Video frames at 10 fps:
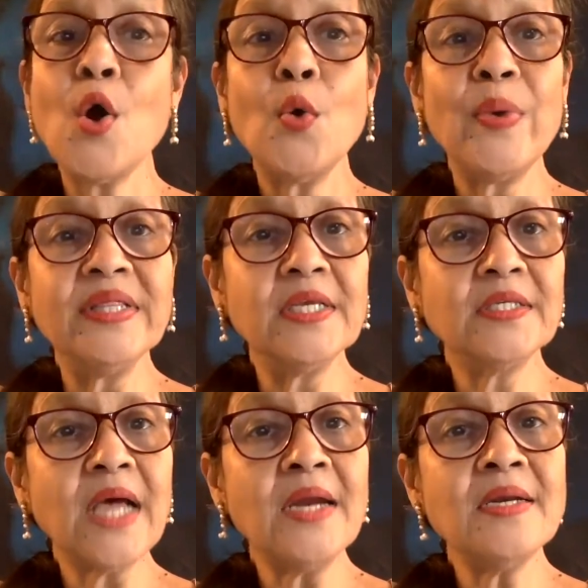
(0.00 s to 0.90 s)
when the
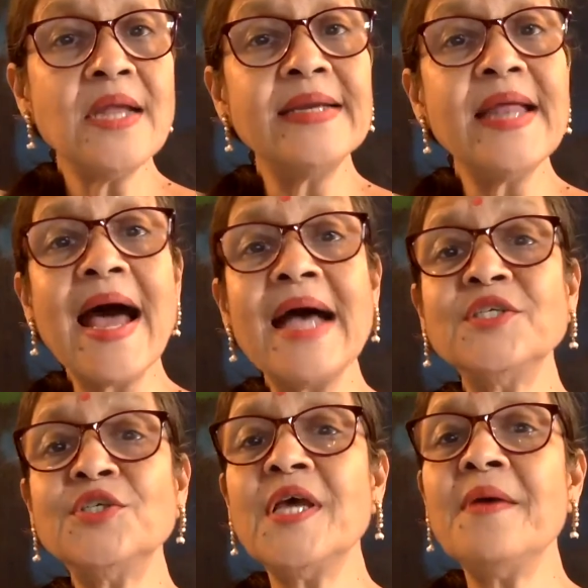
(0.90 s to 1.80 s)
sun had
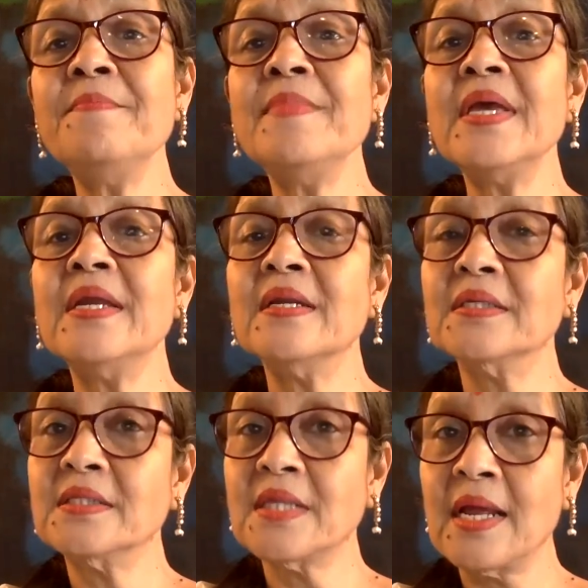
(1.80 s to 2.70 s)
hatched him in a
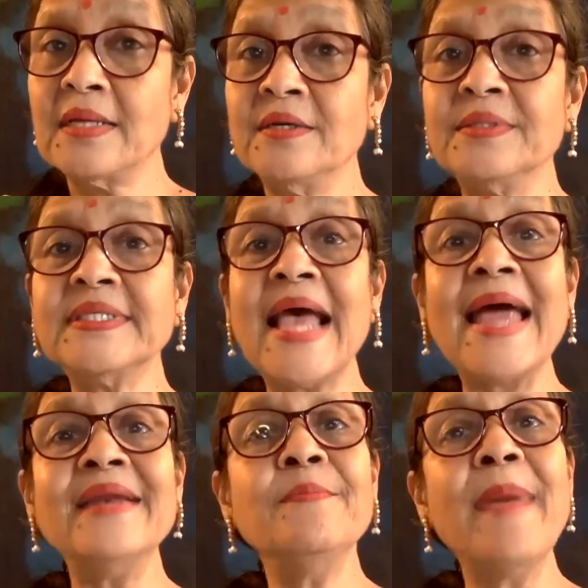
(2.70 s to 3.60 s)

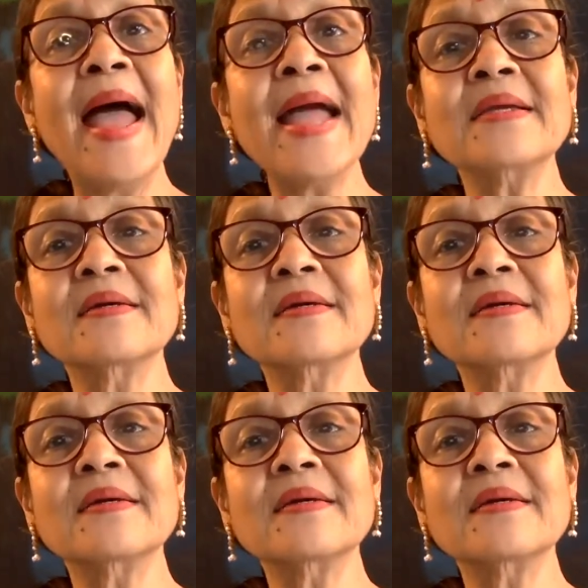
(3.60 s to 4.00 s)
sand bank,